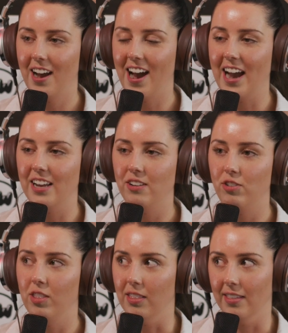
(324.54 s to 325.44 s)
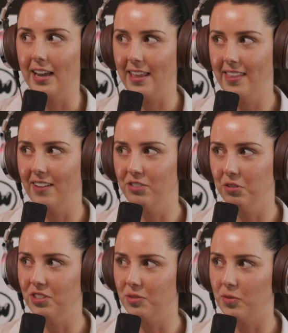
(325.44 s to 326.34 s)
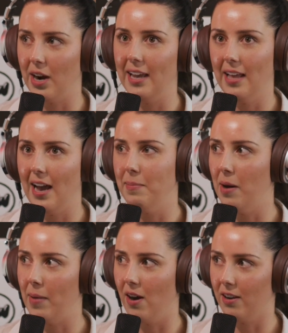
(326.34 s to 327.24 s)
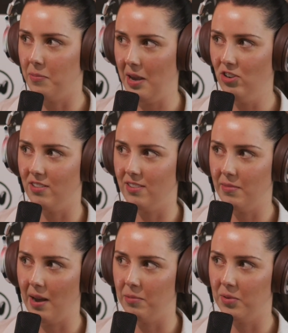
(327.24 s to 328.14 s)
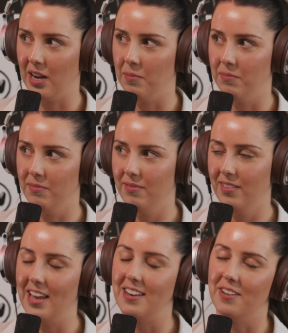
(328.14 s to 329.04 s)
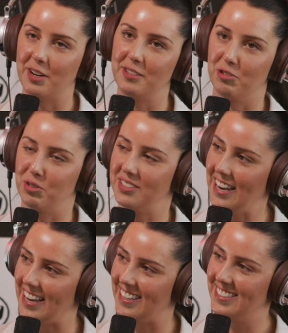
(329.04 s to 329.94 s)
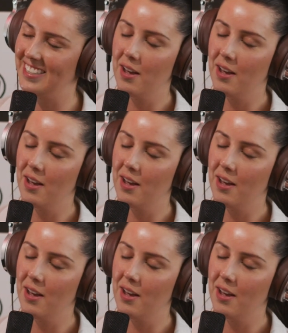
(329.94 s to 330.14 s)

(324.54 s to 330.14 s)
I think I've told you this before. I lie about my occupation sometimes when I'm in different social settings.